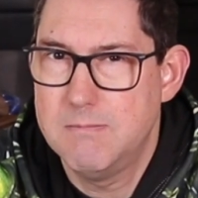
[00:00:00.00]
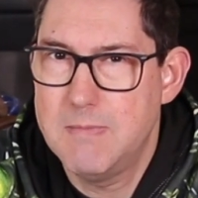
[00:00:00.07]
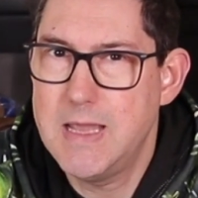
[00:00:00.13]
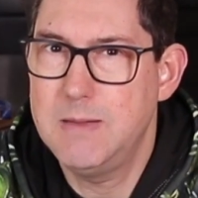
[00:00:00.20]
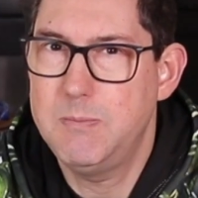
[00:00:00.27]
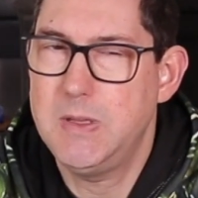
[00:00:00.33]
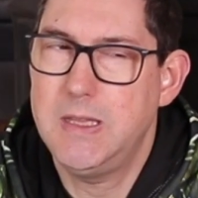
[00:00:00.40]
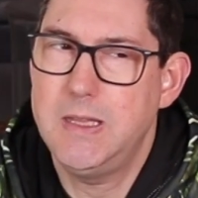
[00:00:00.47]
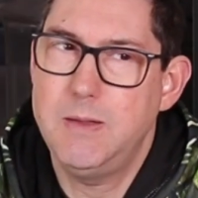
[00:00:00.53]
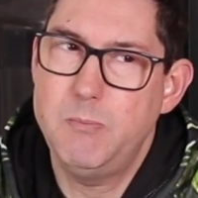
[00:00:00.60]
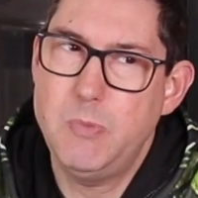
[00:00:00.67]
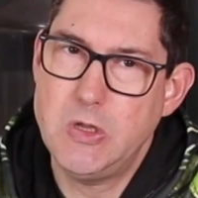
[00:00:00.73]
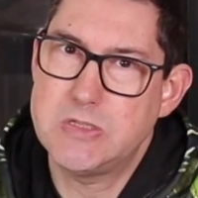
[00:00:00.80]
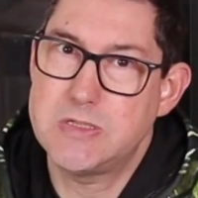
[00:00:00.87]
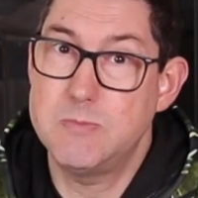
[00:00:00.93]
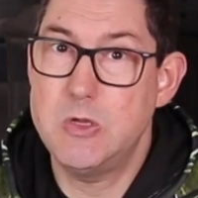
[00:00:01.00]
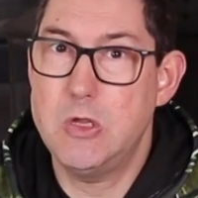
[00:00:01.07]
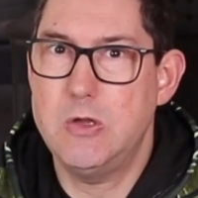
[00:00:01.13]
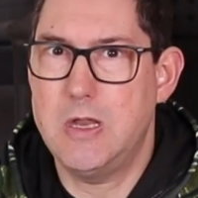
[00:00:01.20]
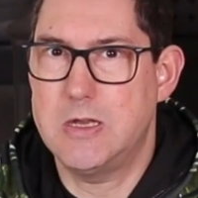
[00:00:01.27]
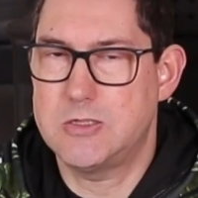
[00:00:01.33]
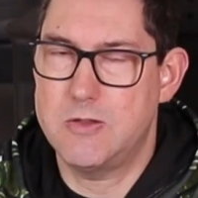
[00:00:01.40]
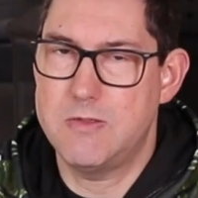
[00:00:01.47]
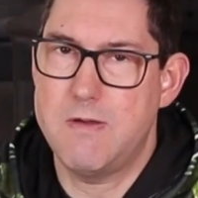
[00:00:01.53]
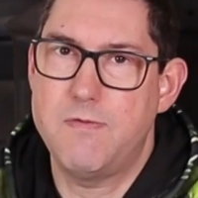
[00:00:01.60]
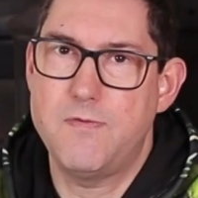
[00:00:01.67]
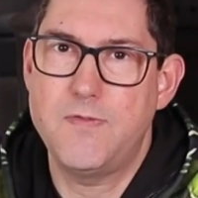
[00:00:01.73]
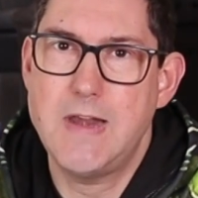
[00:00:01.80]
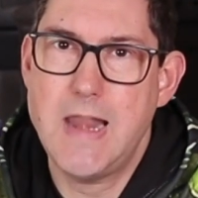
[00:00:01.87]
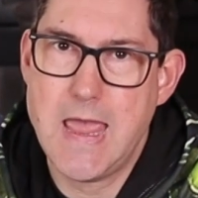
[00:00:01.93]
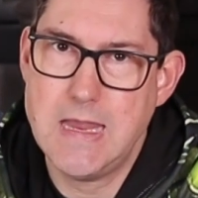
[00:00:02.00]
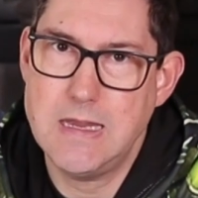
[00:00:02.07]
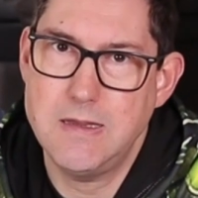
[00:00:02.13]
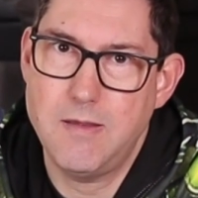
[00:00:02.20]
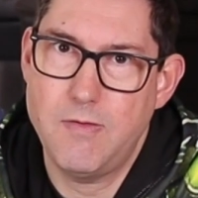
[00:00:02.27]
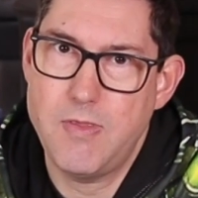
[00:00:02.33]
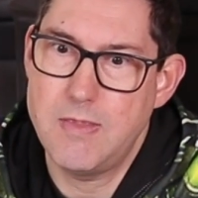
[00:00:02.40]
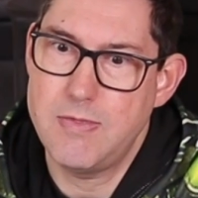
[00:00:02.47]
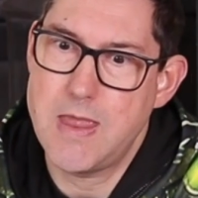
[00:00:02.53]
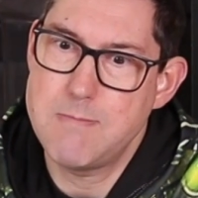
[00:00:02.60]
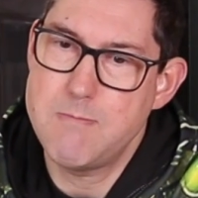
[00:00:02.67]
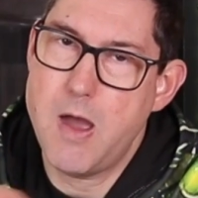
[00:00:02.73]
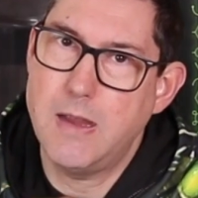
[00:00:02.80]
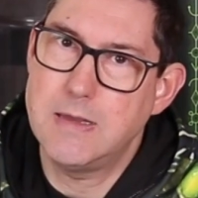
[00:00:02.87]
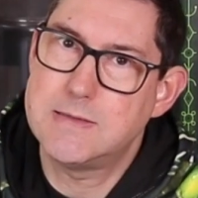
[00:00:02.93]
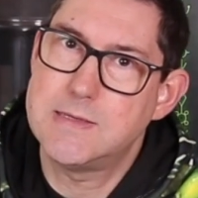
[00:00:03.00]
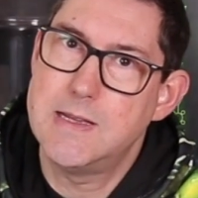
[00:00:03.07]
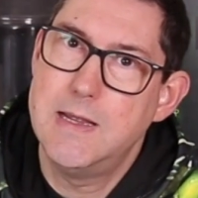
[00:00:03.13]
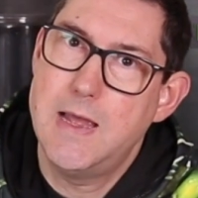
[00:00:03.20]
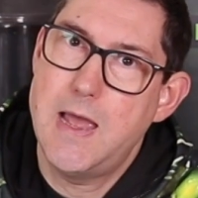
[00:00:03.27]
maybe put some units on the flank, then they might